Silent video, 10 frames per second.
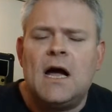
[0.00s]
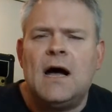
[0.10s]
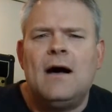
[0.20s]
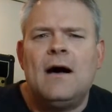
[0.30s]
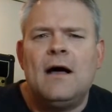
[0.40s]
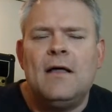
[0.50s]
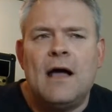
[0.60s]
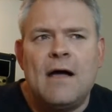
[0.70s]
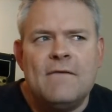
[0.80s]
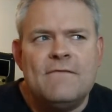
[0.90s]

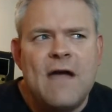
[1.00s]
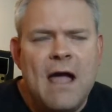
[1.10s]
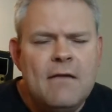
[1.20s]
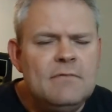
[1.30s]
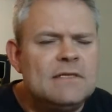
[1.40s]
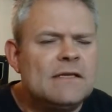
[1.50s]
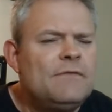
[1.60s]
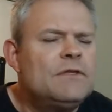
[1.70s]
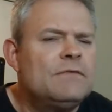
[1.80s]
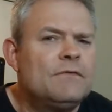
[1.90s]
uh, I've had
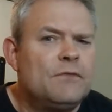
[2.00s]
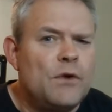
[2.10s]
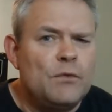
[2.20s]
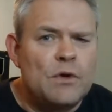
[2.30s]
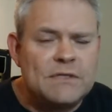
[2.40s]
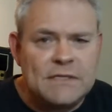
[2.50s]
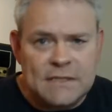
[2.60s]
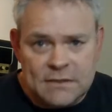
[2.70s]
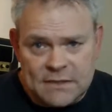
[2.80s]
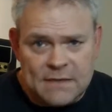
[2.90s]
several different Floyd Roses,
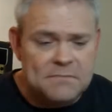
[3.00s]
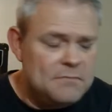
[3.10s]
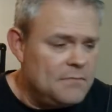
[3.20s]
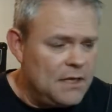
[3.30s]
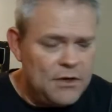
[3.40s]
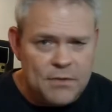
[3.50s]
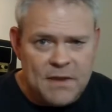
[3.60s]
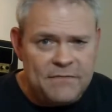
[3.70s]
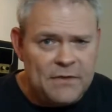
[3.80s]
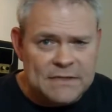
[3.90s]
and some, you know, you
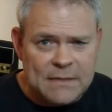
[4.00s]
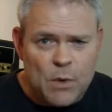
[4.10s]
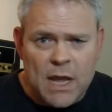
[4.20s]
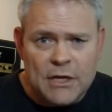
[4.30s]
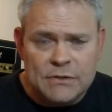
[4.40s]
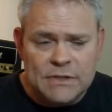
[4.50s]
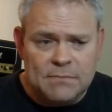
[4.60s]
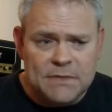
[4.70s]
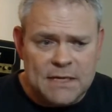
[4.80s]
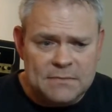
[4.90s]
may feel the same way I do
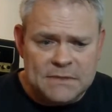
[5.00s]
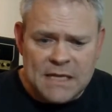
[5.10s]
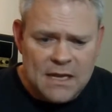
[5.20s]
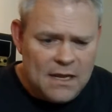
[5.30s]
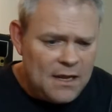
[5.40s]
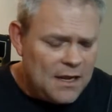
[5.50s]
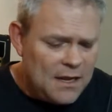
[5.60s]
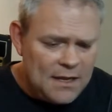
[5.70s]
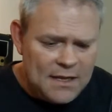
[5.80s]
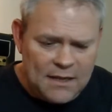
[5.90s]
sometimes.
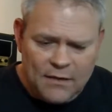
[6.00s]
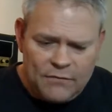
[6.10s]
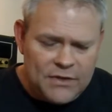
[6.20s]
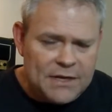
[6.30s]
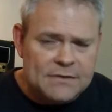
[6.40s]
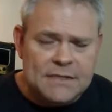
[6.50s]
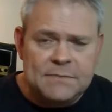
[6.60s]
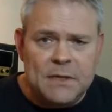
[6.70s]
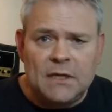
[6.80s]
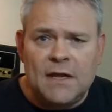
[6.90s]
Uh, over the years, it's
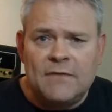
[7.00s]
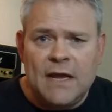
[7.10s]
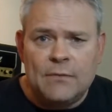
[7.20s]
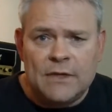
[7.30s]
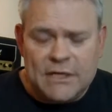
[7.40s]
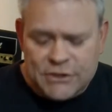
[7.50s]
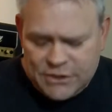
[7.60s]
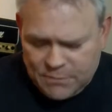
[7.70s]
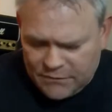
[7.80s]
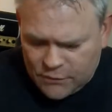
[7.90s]
been a love hate
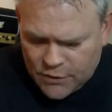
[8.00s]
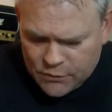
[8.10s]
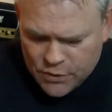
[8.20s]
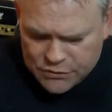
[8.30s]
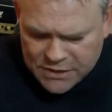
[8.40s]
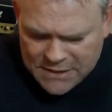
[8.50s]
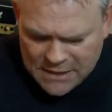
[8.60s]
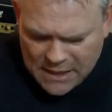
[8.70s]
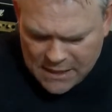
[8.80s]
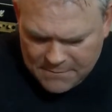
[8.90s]
relationship with Floyd Rose.
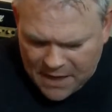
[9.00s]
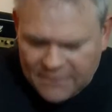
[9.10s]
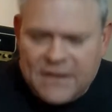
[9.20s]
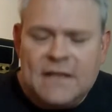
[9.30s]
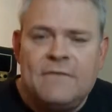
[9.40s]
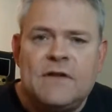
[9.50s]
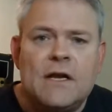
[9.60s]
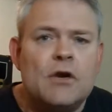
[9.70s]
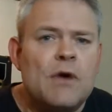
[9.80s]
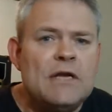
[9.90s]
Um, I think they've
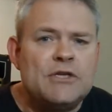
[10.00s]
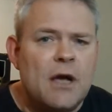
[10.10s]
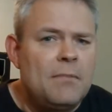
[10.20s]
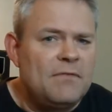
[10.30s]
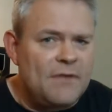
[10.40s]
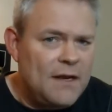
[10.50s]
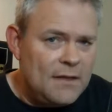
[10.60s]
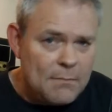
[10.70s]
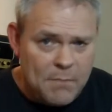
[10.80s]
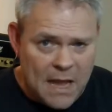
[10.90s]
done a great job of
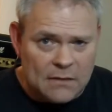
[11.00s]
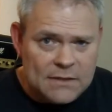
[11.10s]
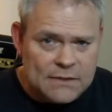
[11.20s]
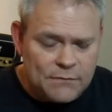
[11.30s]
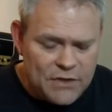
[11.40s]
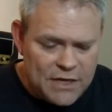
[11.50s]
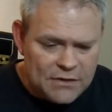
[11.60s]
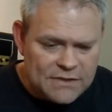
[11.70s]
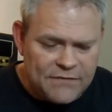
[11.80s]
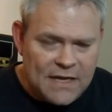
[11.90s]
finding the balance over the
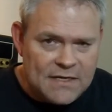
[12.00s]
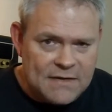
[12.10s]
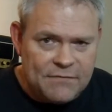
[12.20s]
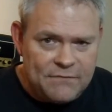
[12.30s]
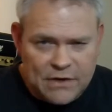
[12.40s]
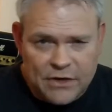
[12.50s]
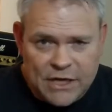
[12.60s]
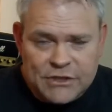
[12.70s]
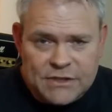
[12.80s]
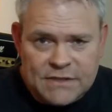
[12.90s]
years. I've had different
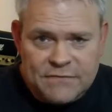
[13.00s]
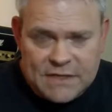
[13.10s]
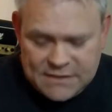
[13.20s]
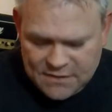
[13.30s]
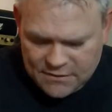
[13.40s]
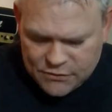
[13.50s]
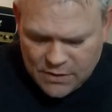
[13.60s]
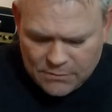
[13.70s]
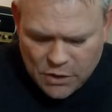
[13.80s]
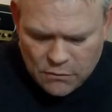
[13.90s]
variations of this
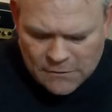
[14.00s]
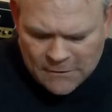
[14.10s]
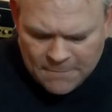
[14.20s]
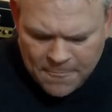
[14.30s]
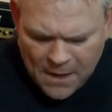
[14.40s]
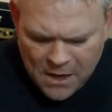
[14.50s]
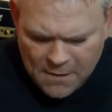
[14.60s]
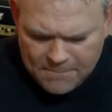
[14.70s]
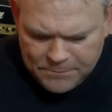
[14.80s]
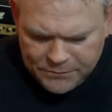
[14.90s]
tremolo.
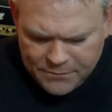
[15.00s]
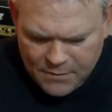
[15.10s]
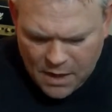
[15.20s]
Um,